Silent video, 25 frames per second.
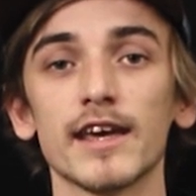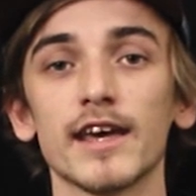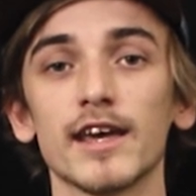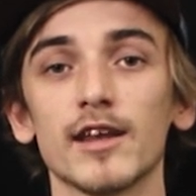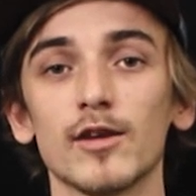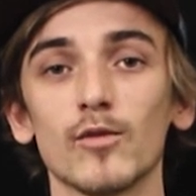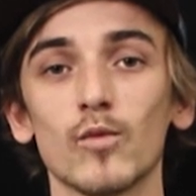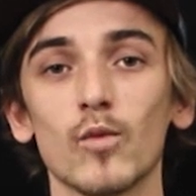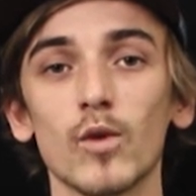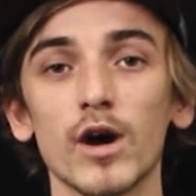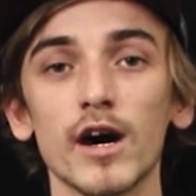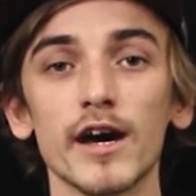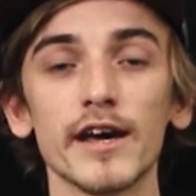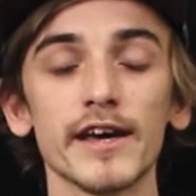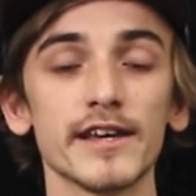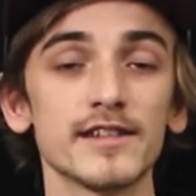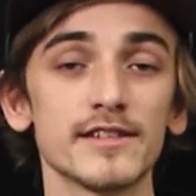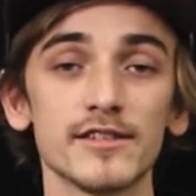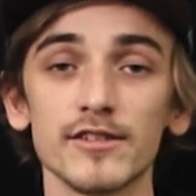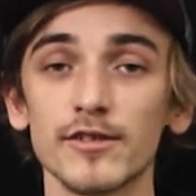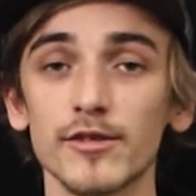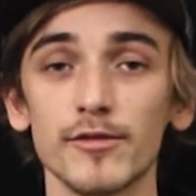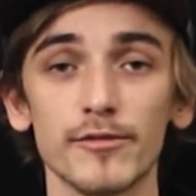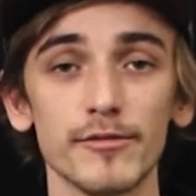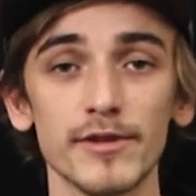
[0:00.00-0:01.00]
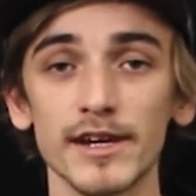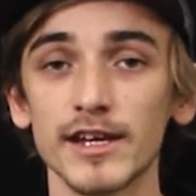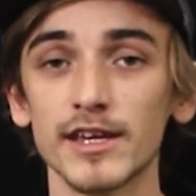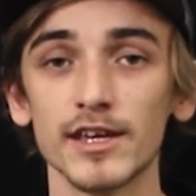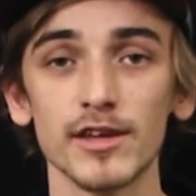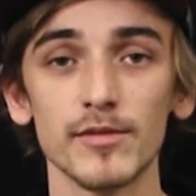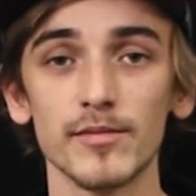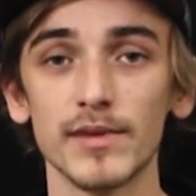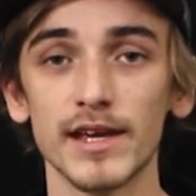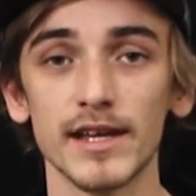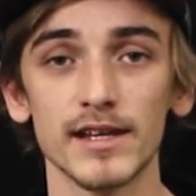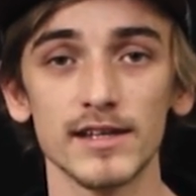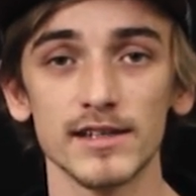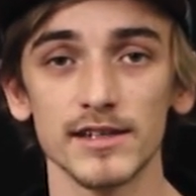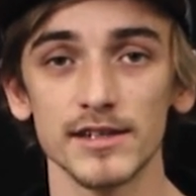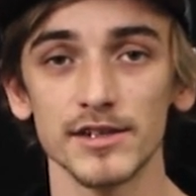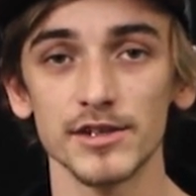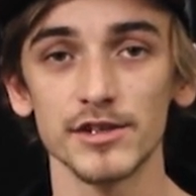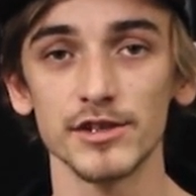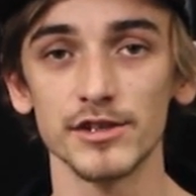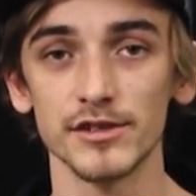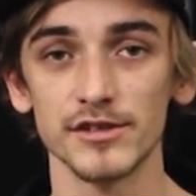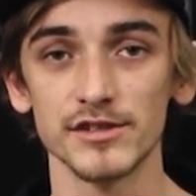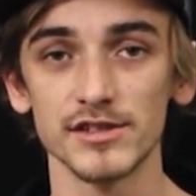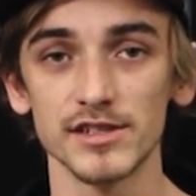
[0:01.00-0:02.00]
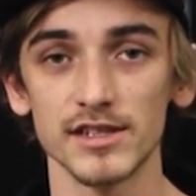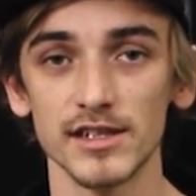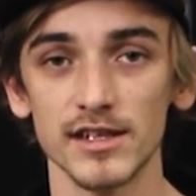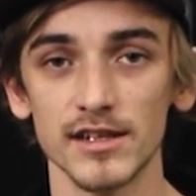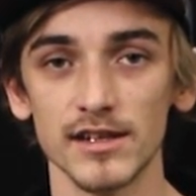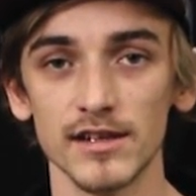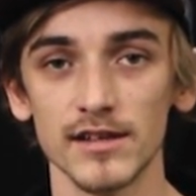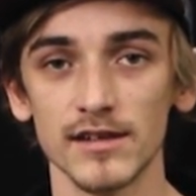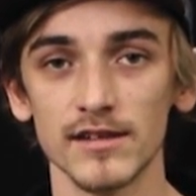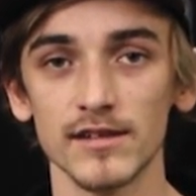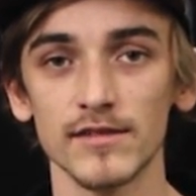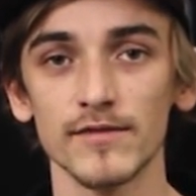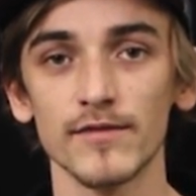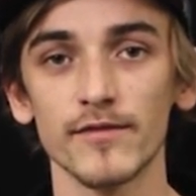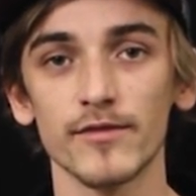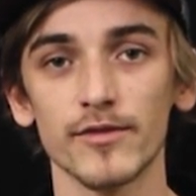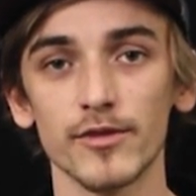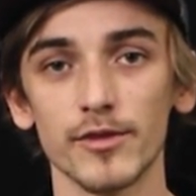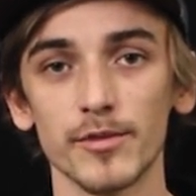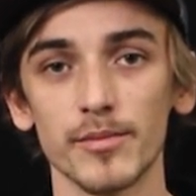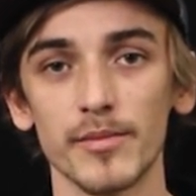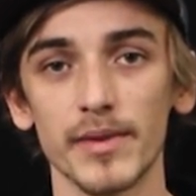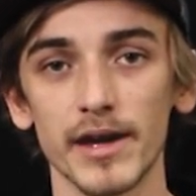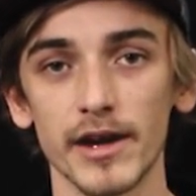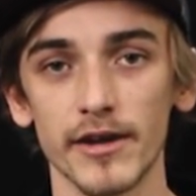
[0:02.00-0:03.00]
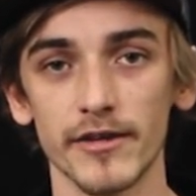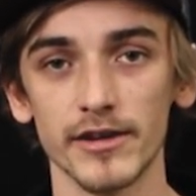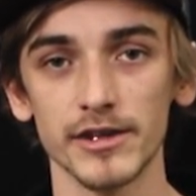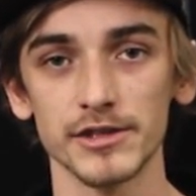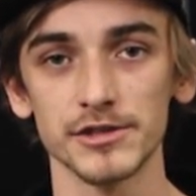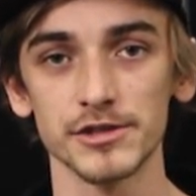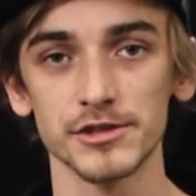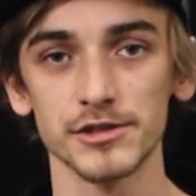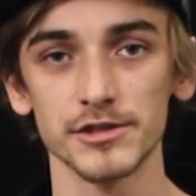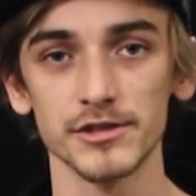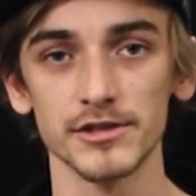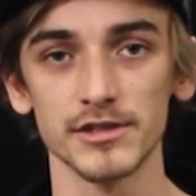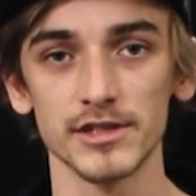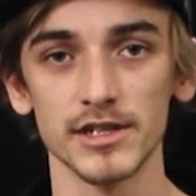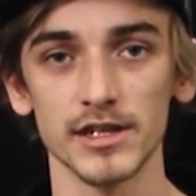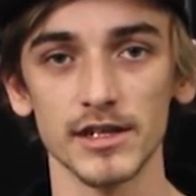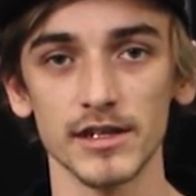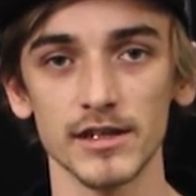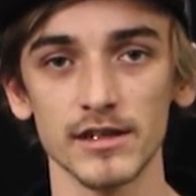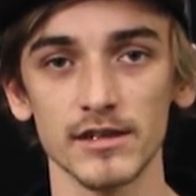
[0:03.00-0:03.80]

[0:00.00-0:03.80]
and why I don't recommend to use it for bearings choosing.